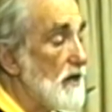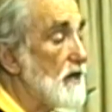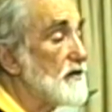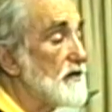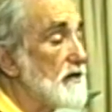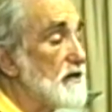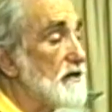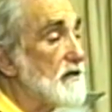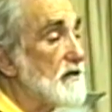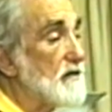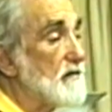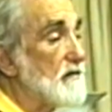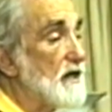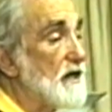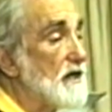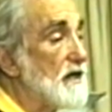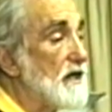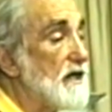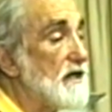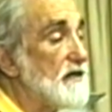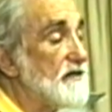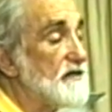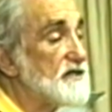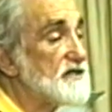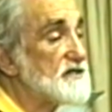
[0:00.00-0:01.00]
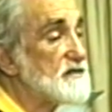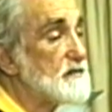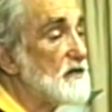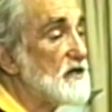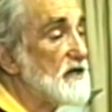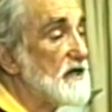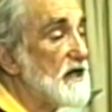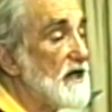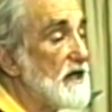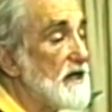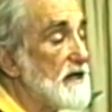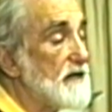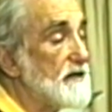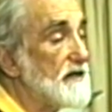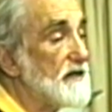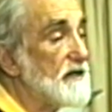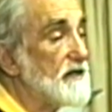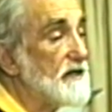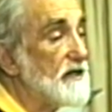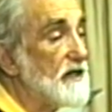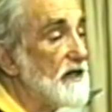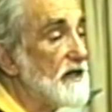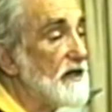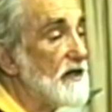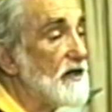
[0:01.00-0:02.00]
And then you can write, hey, this one
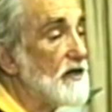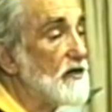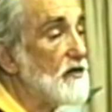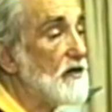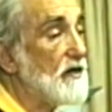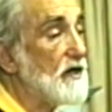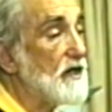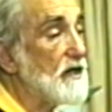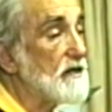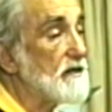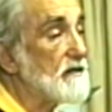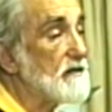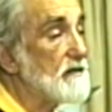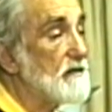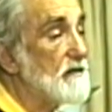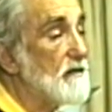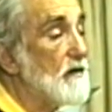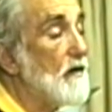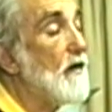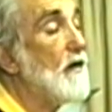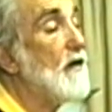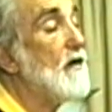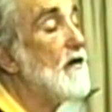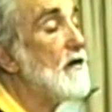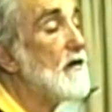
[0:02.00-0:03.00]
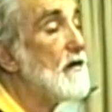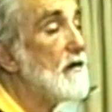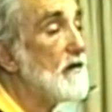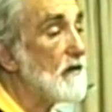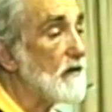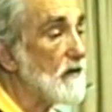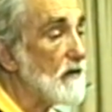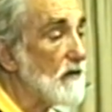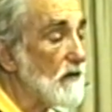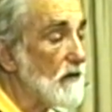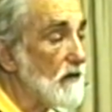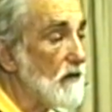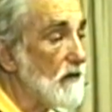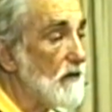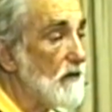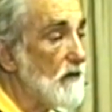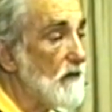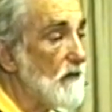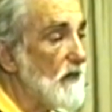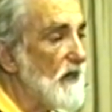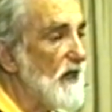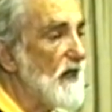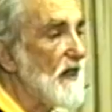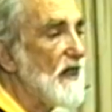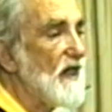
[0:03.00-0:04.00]
had getting caught. Oh.
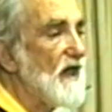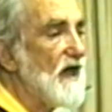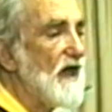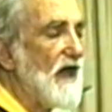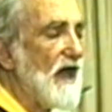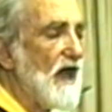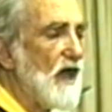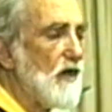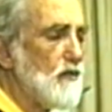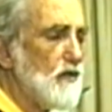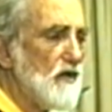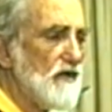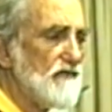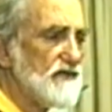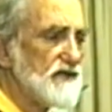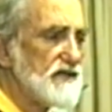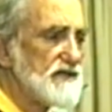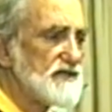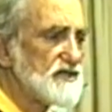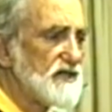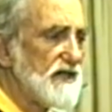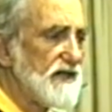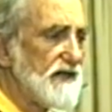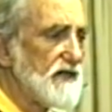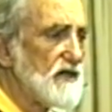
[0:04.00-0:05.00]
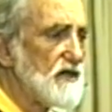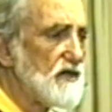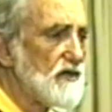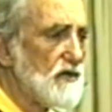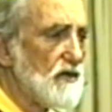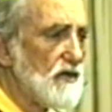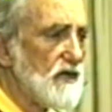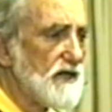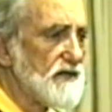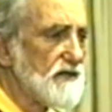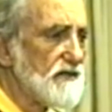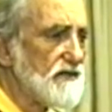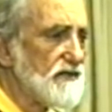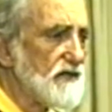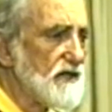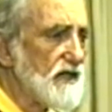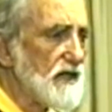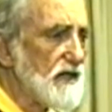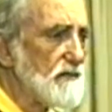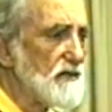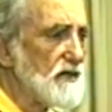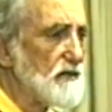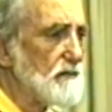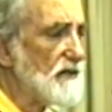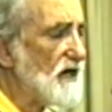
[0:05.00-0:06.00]
How often is getting caught a
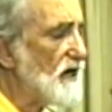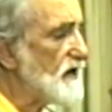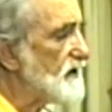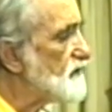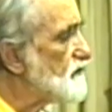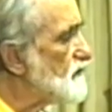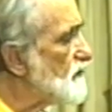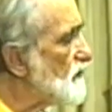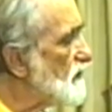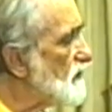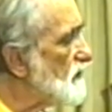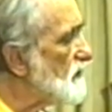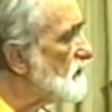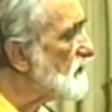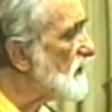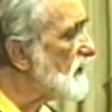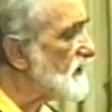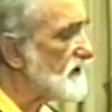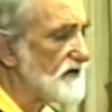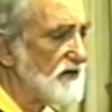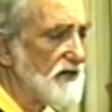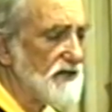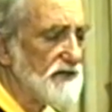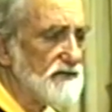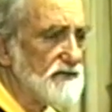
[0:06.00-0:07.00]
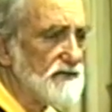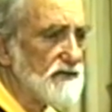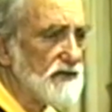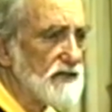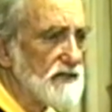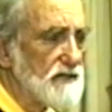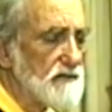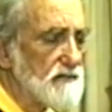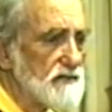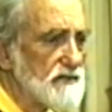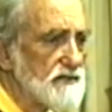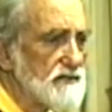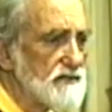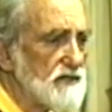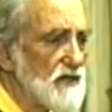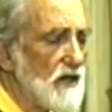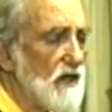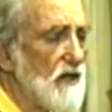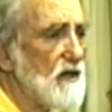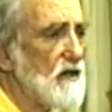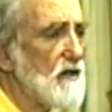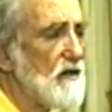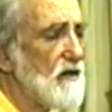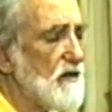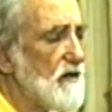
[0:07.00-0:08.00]
theme in my daydreams?
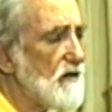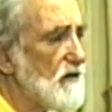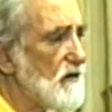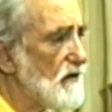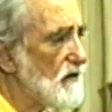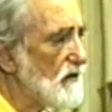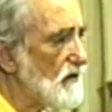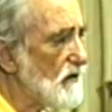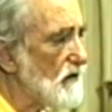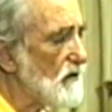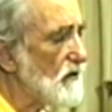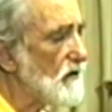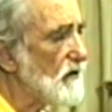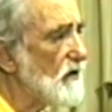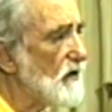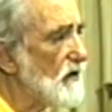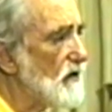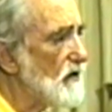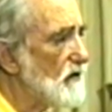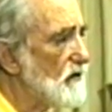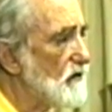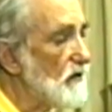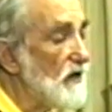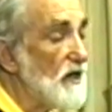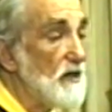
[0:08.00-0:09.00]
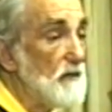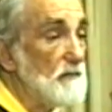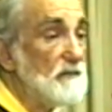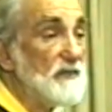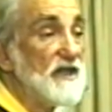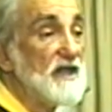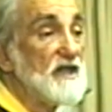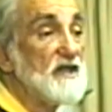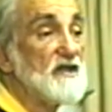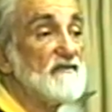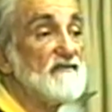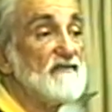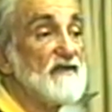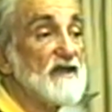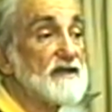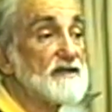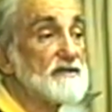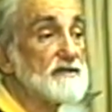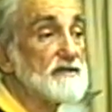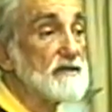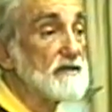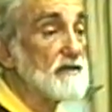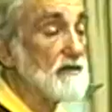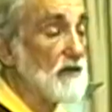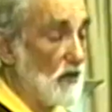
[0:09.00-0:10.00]
Oh. Being a
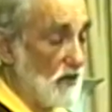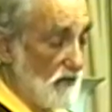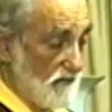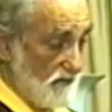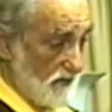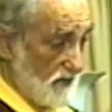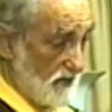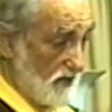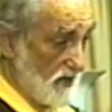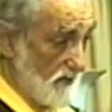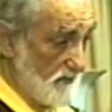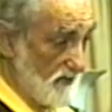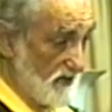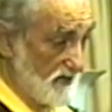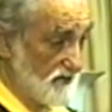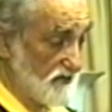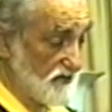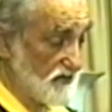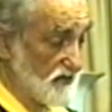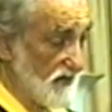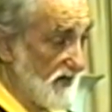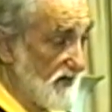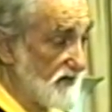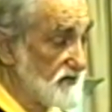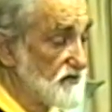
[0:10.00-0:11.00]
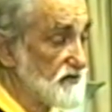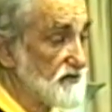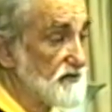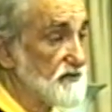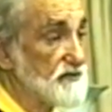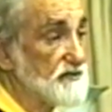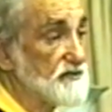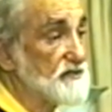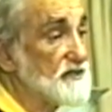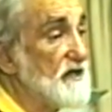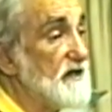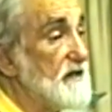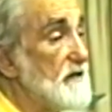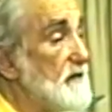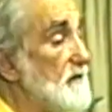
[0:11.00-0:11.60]
victor, overcoming disasters.